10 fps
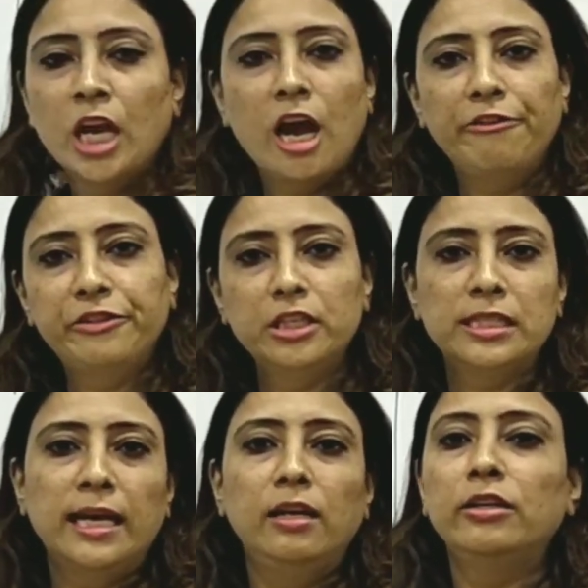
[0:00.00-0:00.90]
After
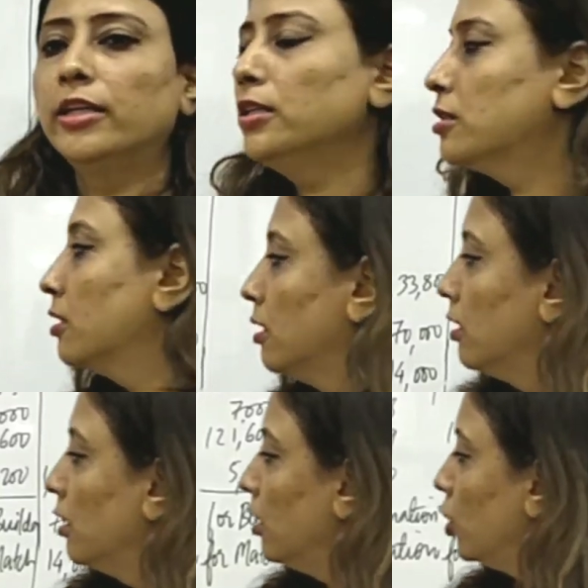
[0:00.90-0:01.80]

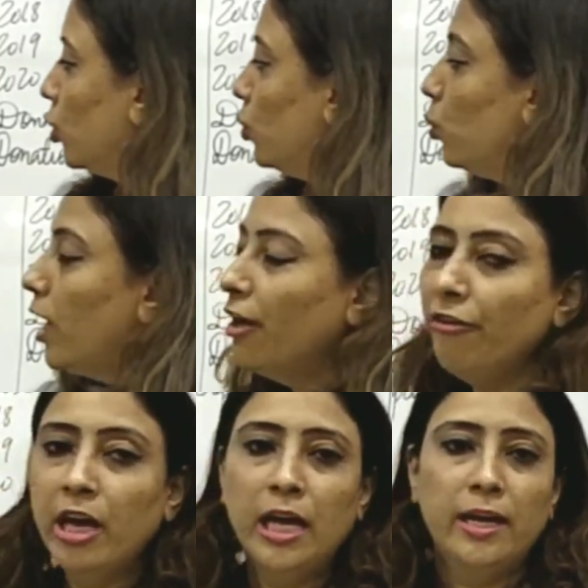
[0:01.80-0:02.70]
salaries, you
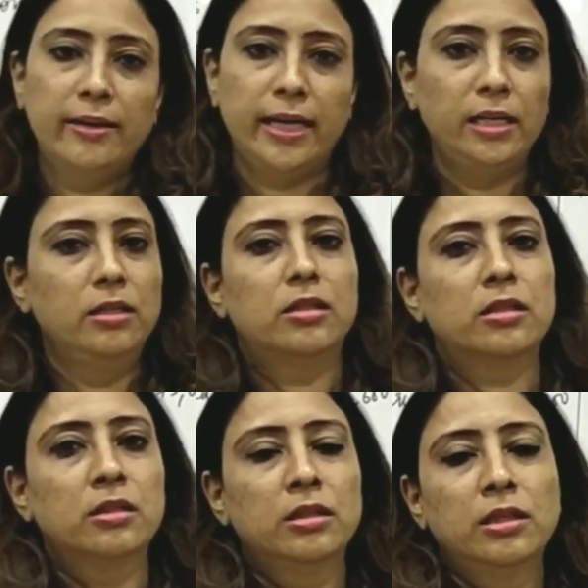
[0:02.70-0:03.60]
have rent.
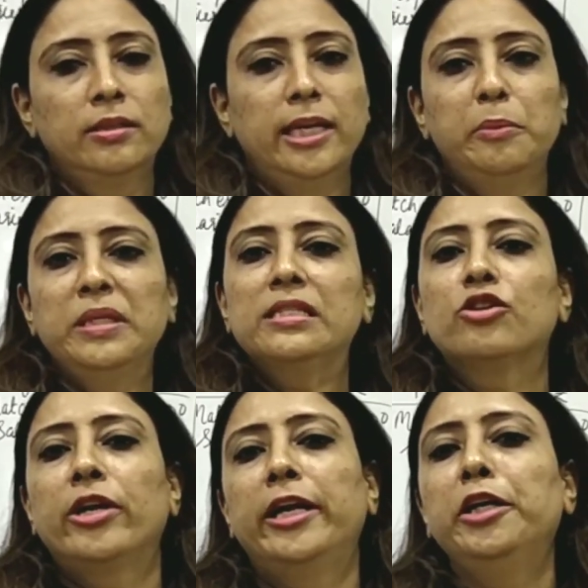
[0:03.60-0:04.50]
That
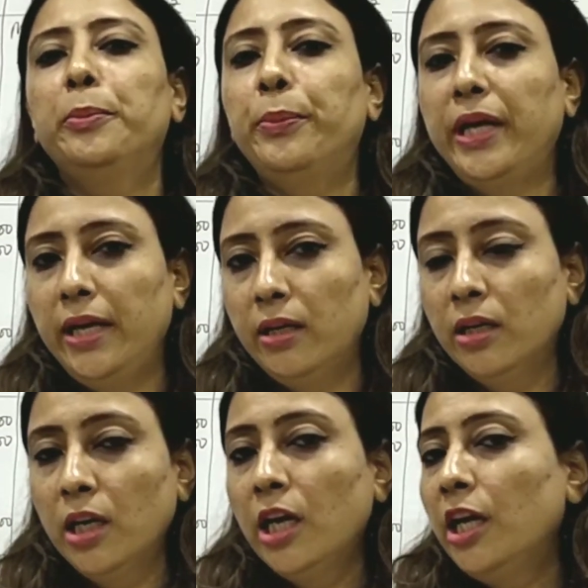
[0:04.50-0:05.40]
means rent
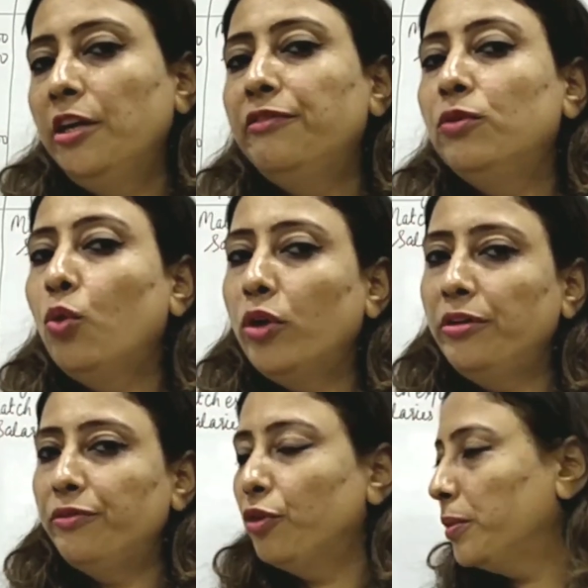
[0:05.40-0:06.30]
paid. If no
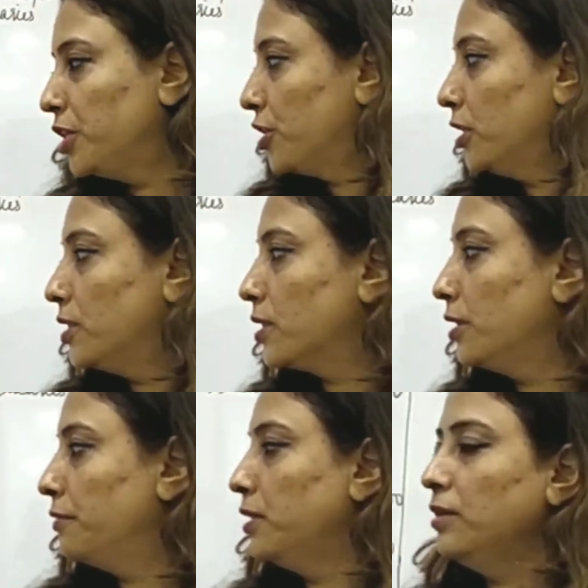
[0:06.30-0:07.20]
information is
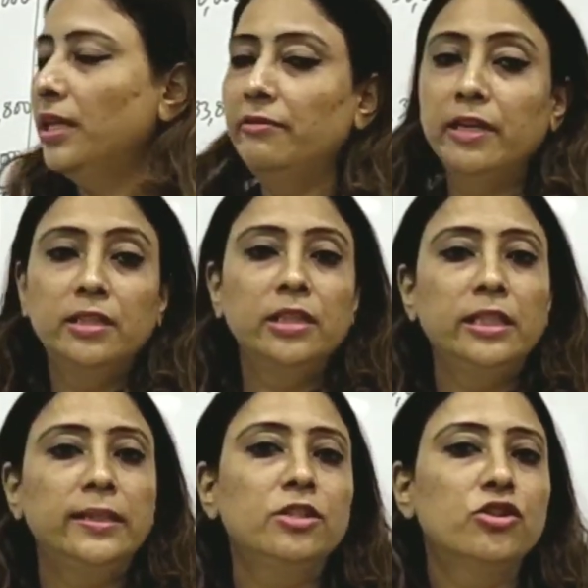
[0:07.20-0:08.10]
given that whether
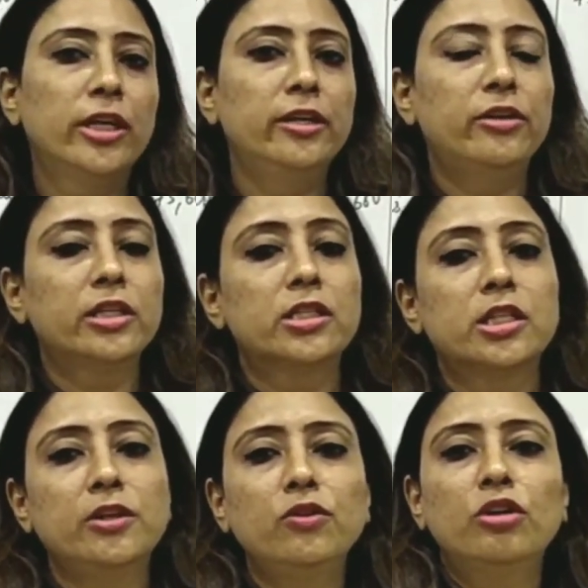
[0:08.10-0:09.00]
it is rent
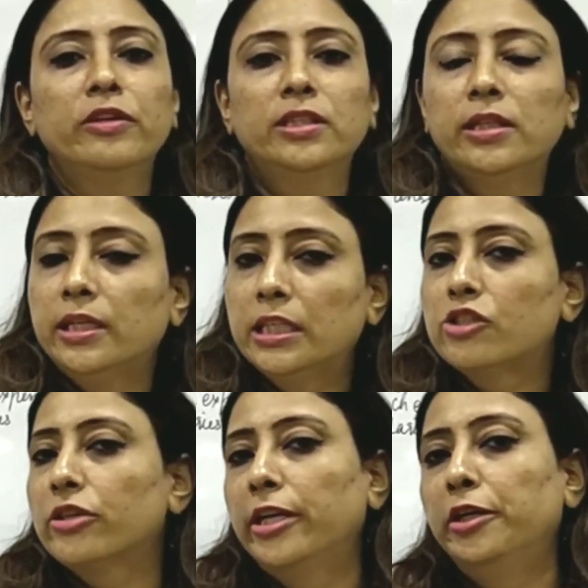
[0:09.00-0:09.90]
received or whether it
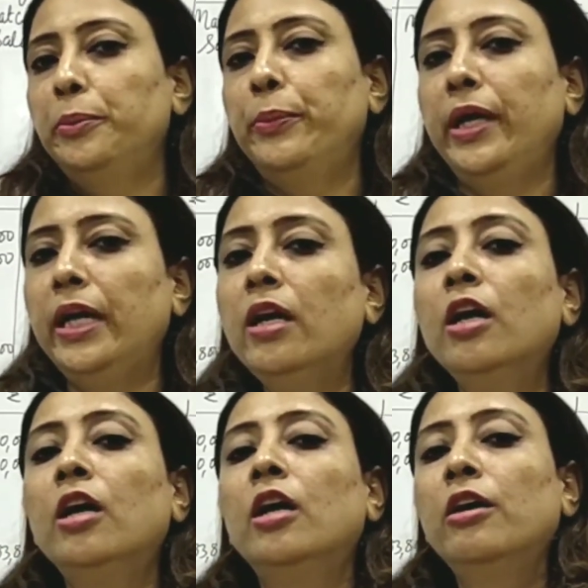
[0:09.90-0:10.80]
is rent
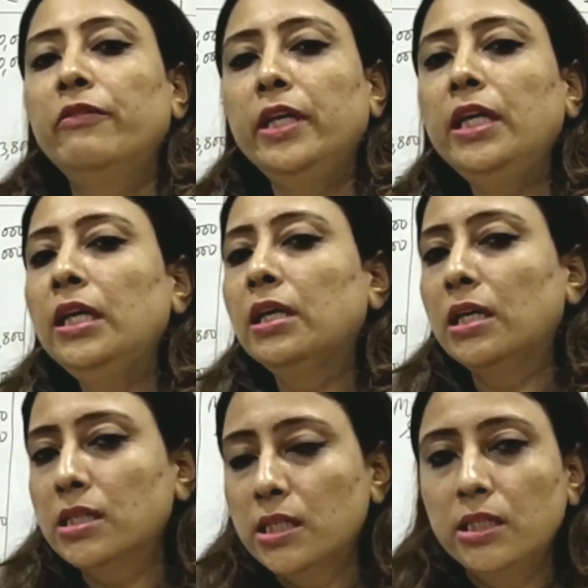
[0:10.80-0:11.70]
paid, we
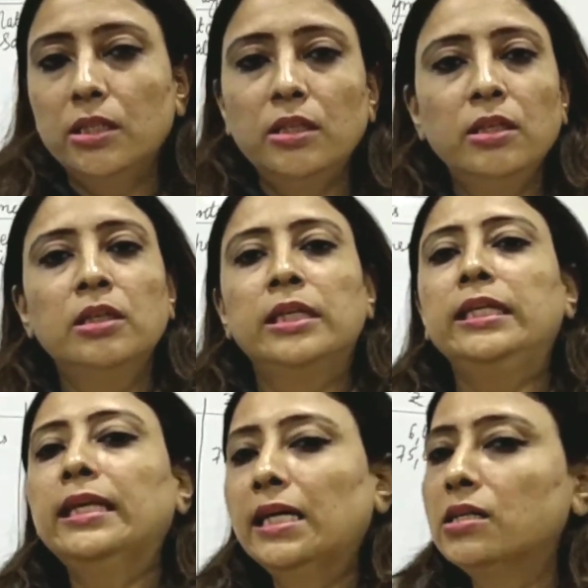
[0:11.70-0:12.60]
consider
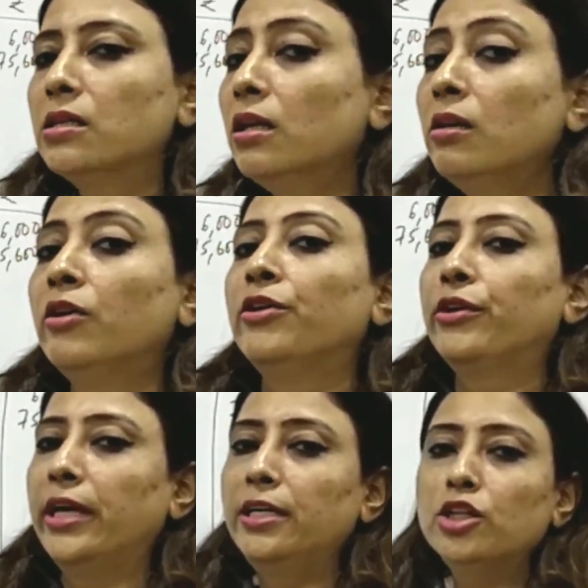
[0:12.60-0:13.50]
it as a
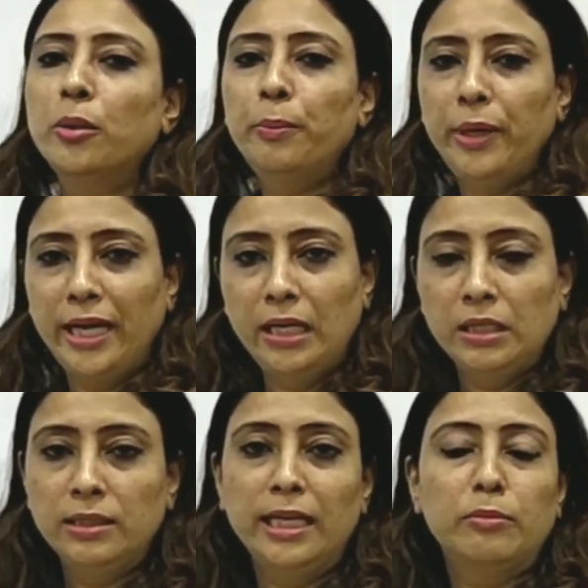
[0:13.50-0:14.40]
rent paid.